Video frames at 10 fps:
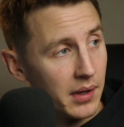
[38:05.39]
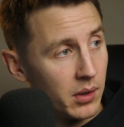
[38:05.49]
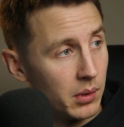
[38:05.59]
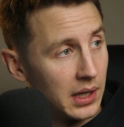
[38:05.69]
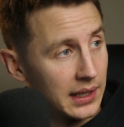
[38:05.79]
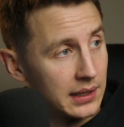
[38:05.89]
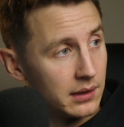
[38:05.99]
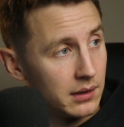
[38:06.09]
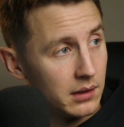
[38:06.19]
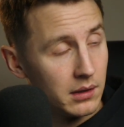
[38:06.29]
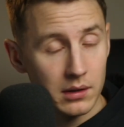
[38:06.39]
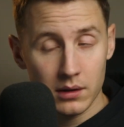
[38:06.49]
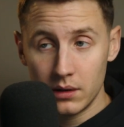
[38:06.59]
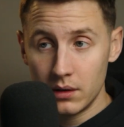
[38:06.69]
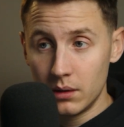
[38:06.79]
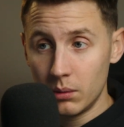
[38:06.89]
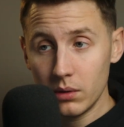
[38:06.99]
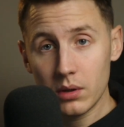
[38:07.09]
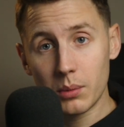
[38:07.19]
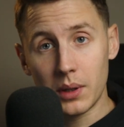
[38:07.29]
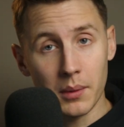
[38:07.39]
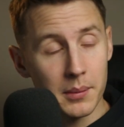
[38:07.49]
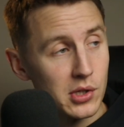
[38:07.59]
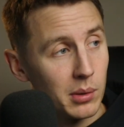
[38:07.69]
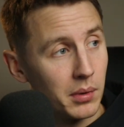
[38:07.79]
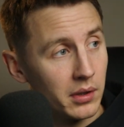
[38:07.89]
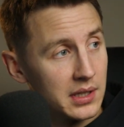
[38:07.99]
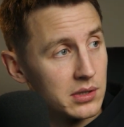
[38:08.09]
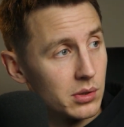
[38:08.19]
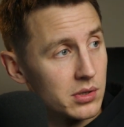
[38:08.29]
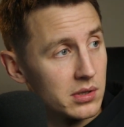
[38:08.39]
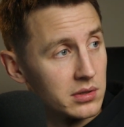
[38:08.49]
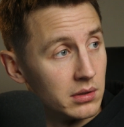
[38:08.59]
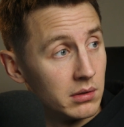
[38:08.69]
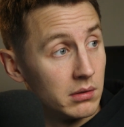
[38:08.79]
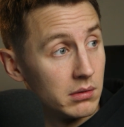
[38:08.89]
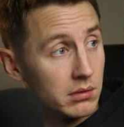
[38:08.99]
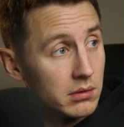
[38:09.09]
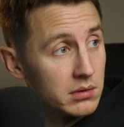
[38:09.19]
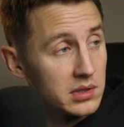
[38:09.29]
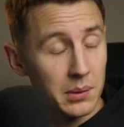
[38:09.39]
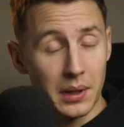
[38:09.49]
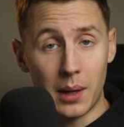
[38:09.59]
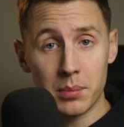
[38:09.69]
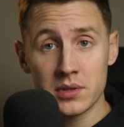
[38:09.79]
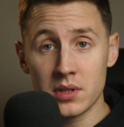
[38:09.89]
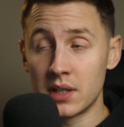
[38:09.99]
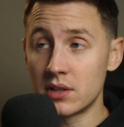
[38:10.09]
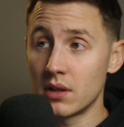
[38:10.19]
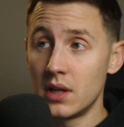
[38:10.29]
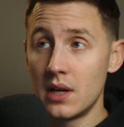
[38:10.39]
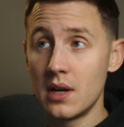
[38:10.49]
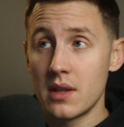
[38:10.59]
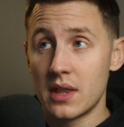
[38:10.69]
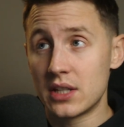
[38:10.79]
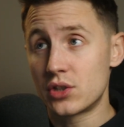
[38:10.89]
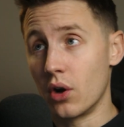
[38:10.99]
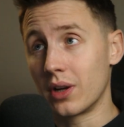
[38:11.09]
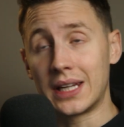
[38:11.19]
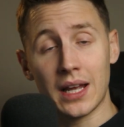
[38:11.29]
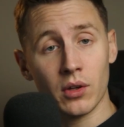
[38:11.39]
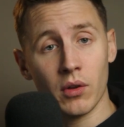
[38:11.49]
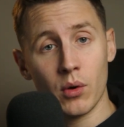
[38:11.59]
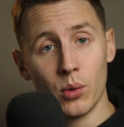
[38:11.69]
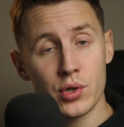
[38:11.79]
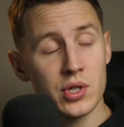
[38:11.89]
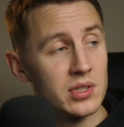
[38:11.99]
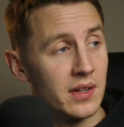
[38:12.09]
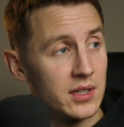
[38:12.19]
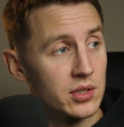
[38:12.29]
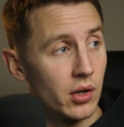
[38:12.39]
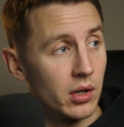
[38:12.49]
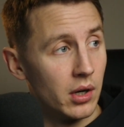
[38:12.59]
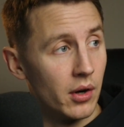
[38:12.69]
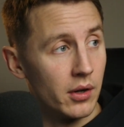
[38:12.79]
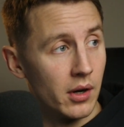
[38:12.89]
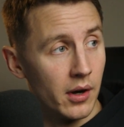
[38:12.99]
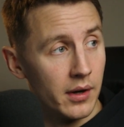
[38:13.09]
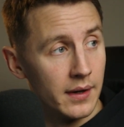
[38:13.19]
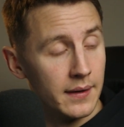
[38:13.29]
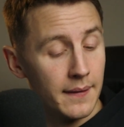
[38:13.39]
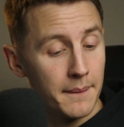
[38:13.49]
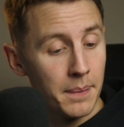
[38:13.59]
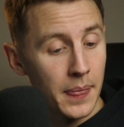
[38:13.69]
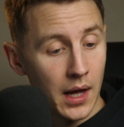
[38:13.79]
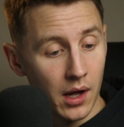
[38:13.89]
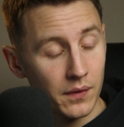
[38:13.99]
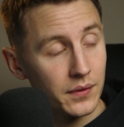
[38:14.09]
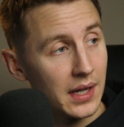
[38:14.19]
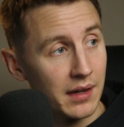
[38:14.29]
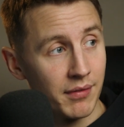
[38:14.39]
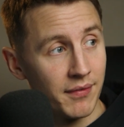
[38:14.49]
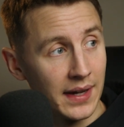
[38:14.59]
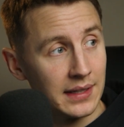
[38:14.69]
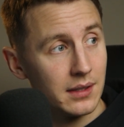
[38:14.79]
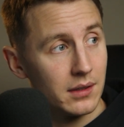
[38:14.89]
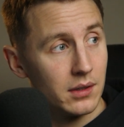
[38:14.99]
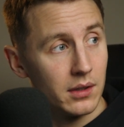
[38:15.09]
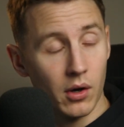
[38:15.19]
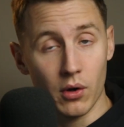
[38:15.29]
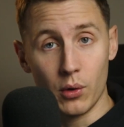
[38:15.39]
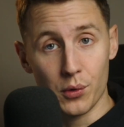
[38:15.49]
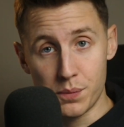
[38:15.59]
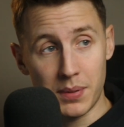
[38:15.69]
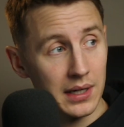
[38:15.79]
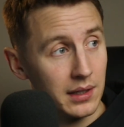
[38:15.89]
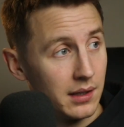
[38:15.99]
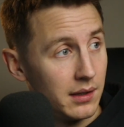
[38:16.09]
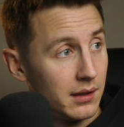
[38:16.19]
And they were like, wonder if we maybe jump on these horses and see what happens. And they started getting on the horses and they started learning how to hunt and fight on horseback.